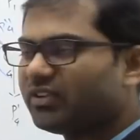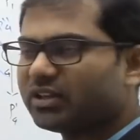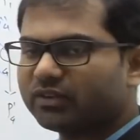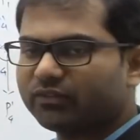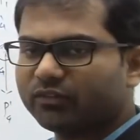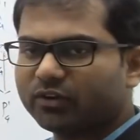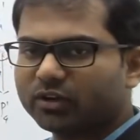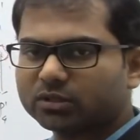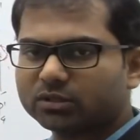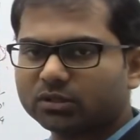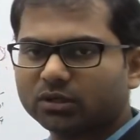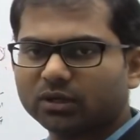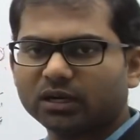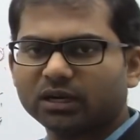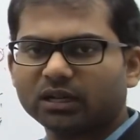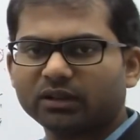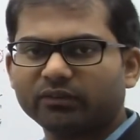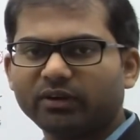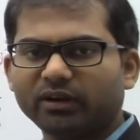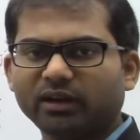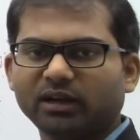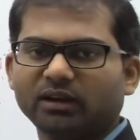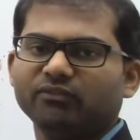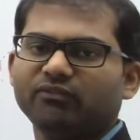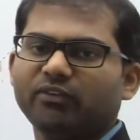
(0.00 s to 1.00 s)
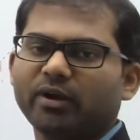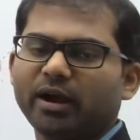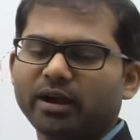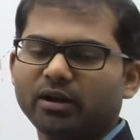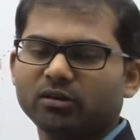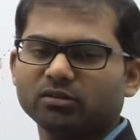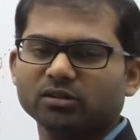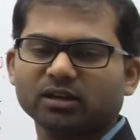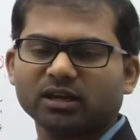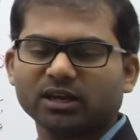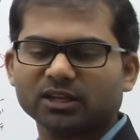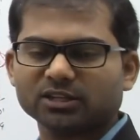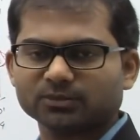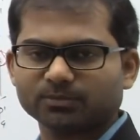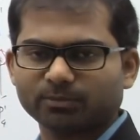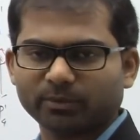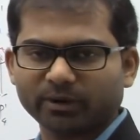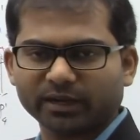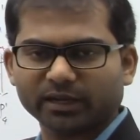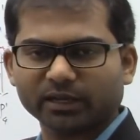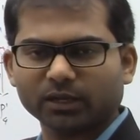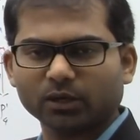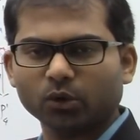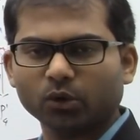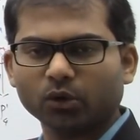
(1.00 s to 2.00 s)
worst loaded rivet and find out the
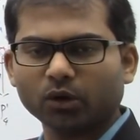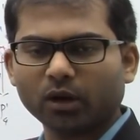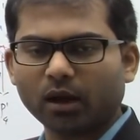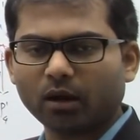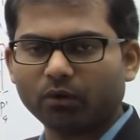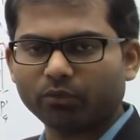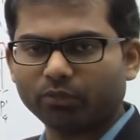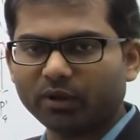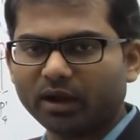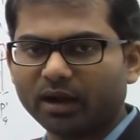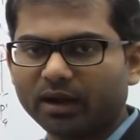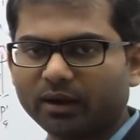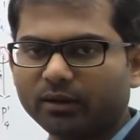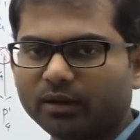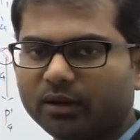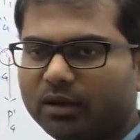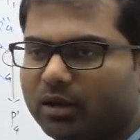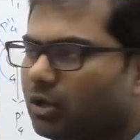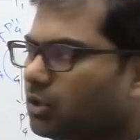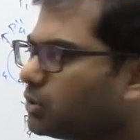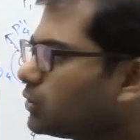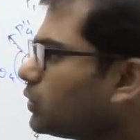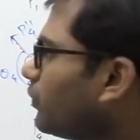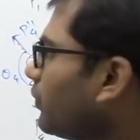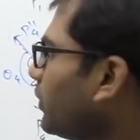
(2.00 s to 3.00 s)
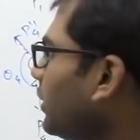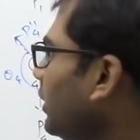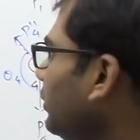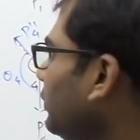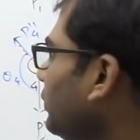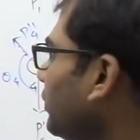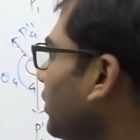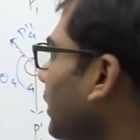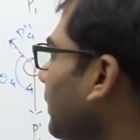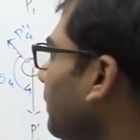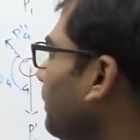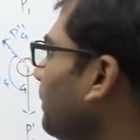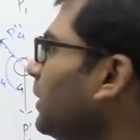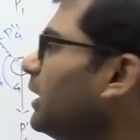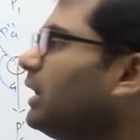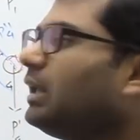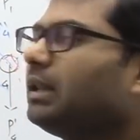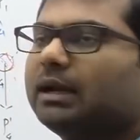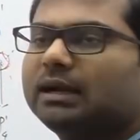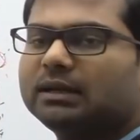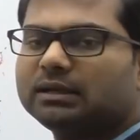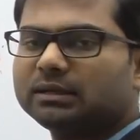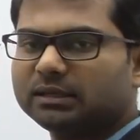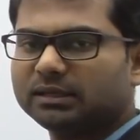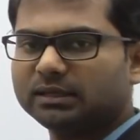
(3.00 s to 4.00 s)
corresponding load on that. So we need to get P
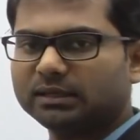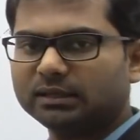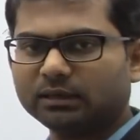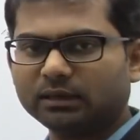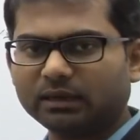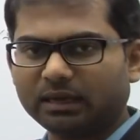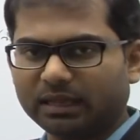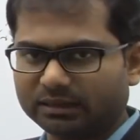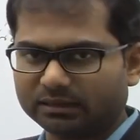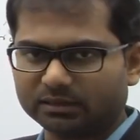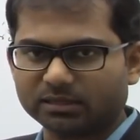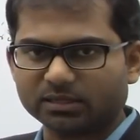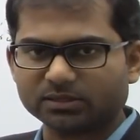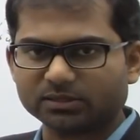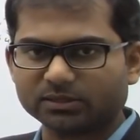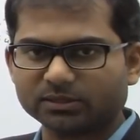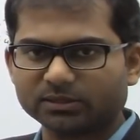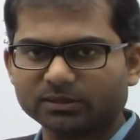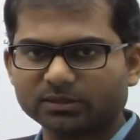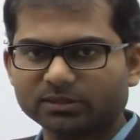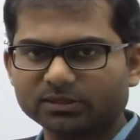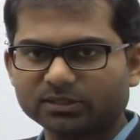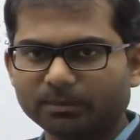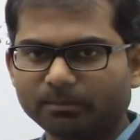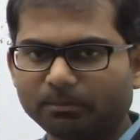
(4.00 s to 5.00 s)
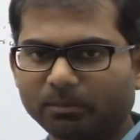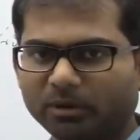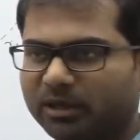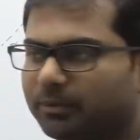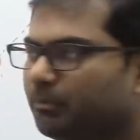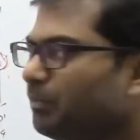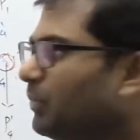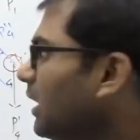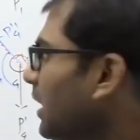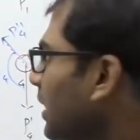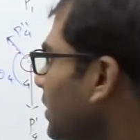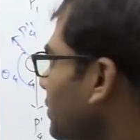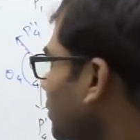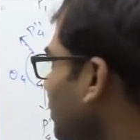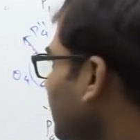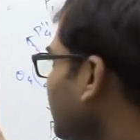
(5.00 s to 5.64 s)
net here like this simply. So in